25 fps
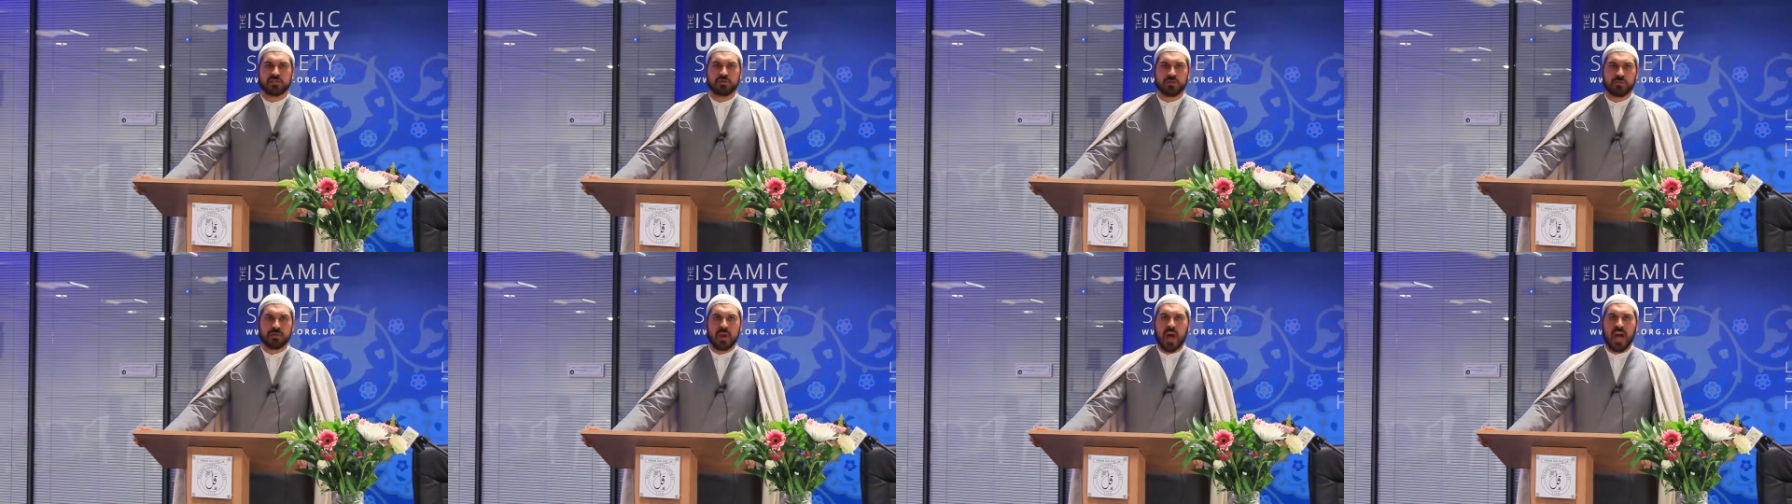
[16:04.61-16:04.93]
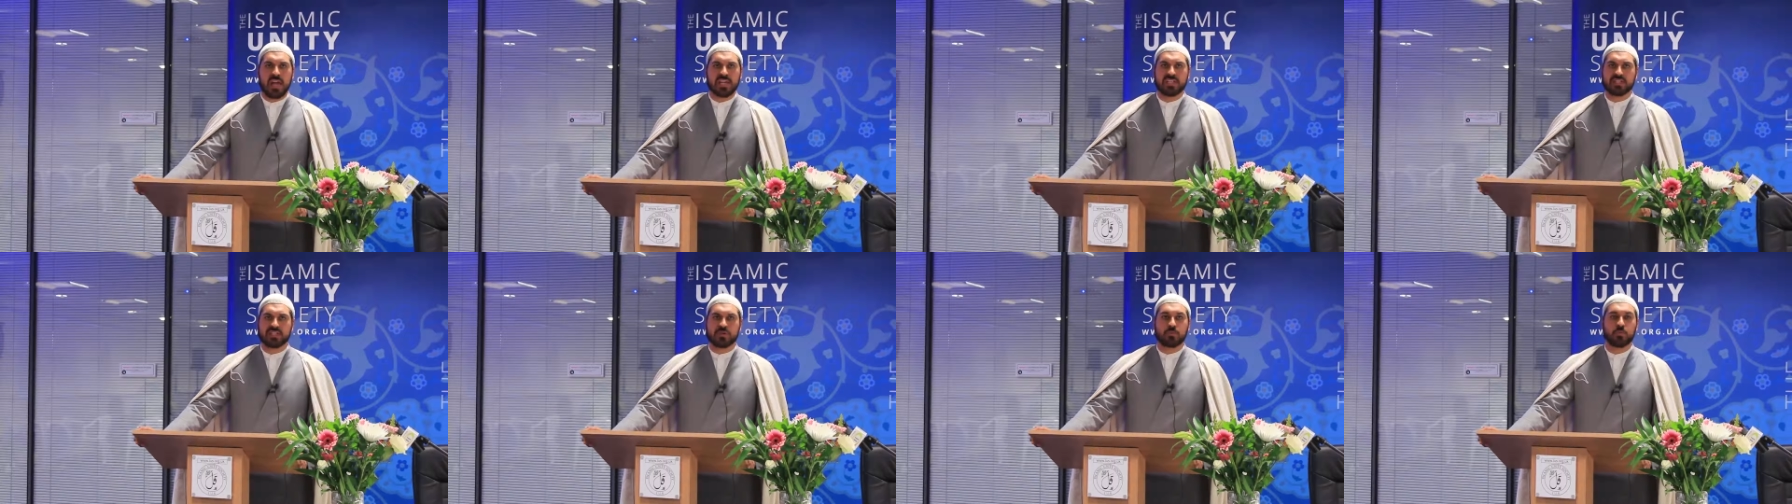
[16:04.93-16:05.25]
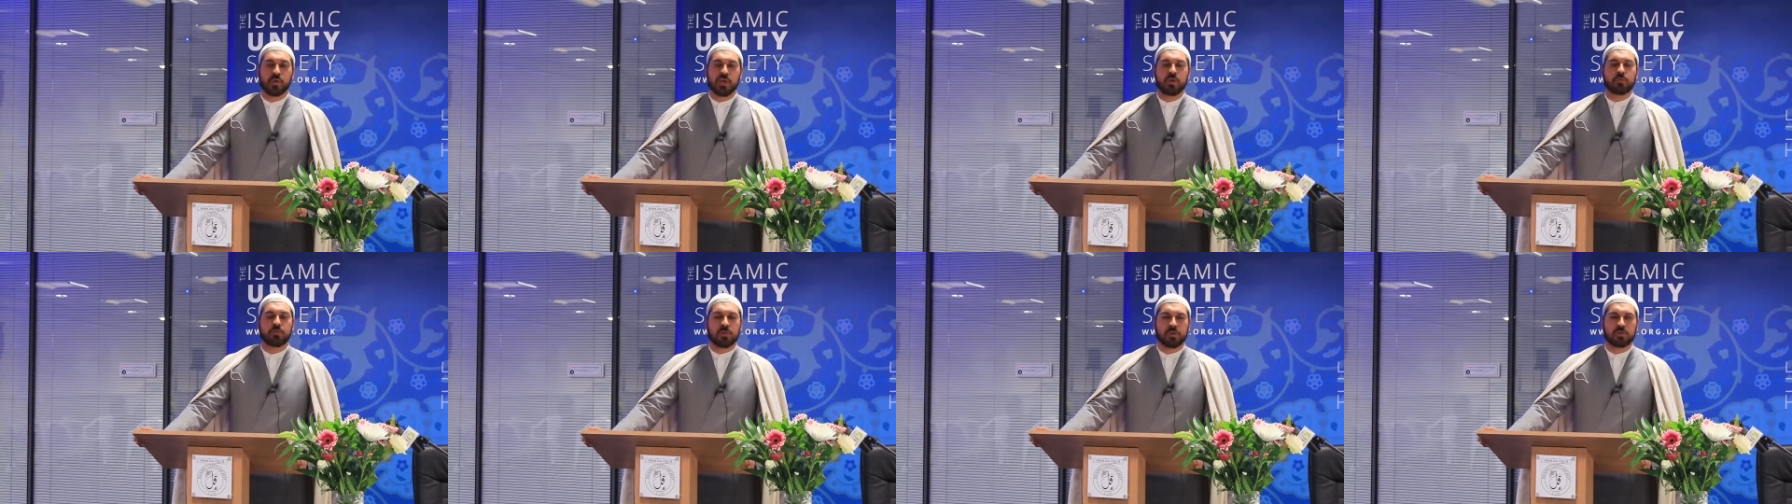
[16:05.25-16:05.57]
unite,
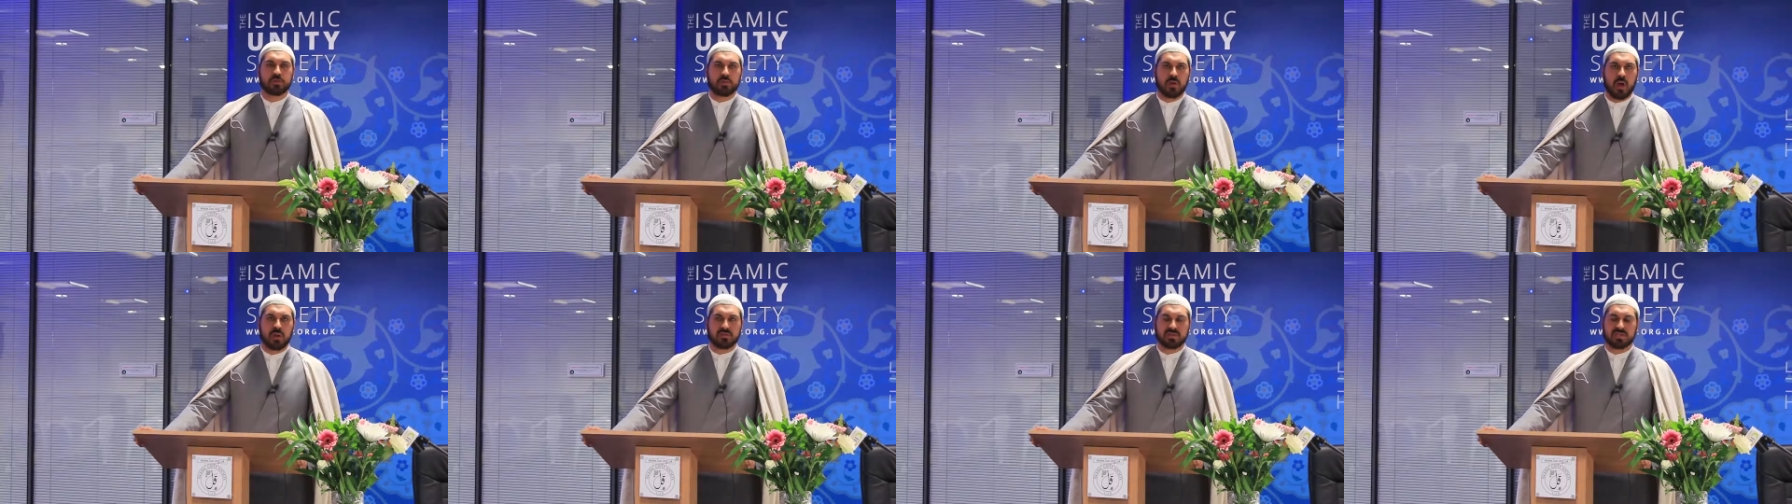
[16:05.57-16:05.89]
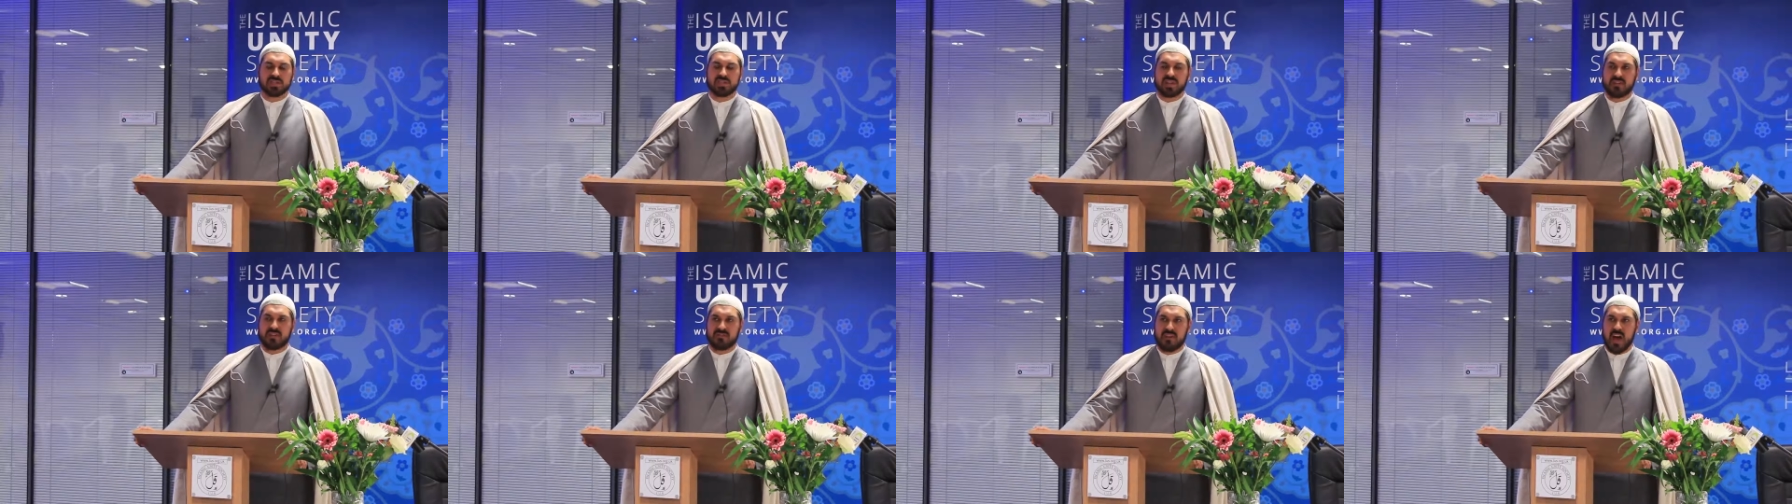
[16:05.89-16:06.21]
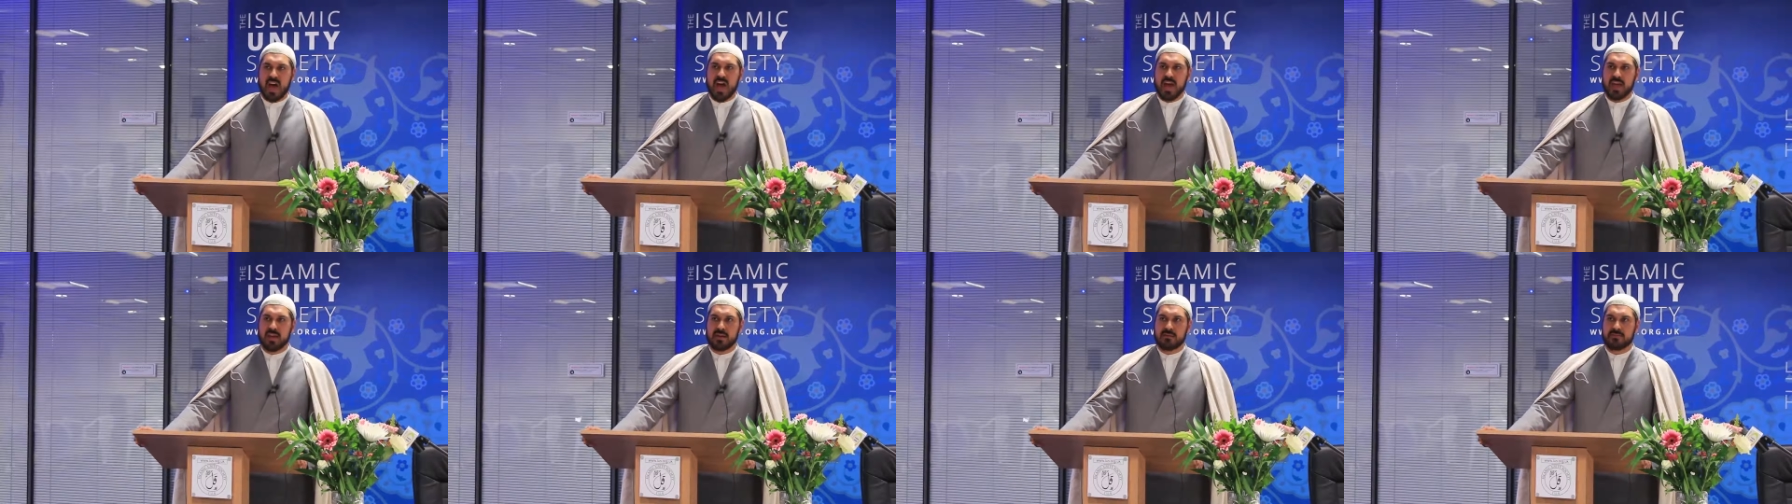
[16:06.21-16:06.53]
we will not
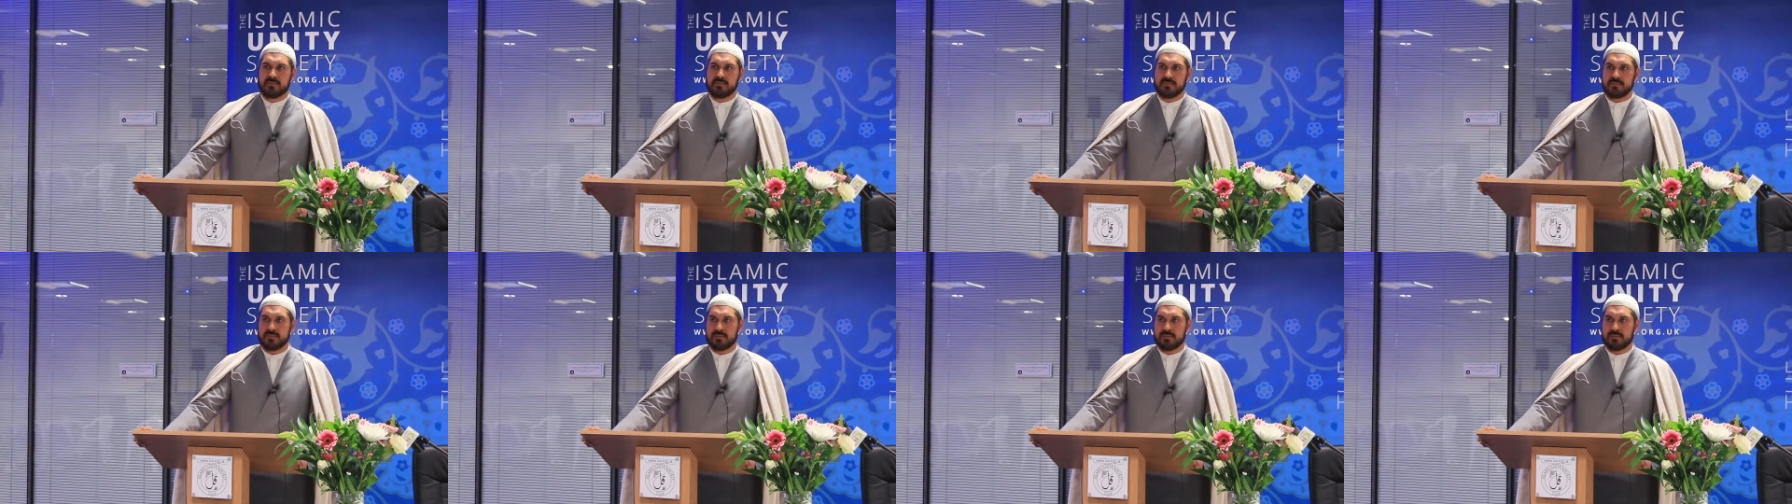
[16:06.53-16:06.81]
survive.